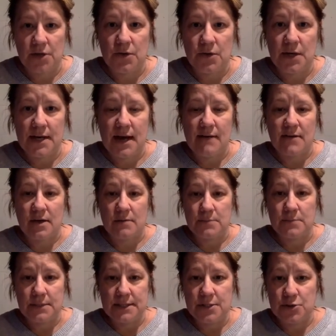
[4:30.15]
You need to have a
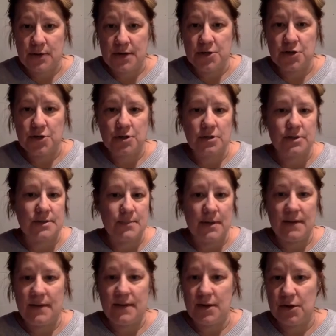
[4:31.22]
complete stranger or
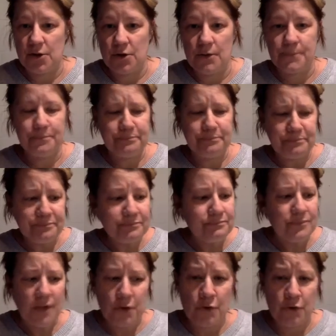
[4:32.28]
somebody that you're
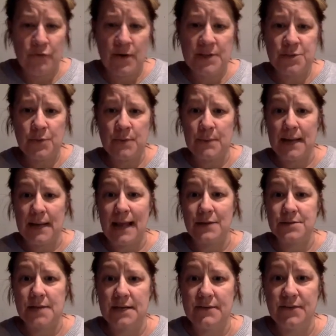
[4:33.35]
friends with, but
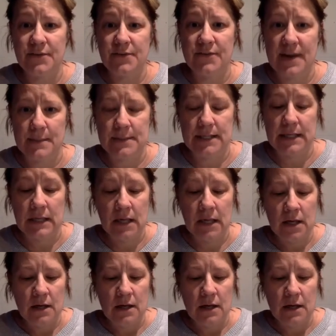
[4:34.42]
outside of your family.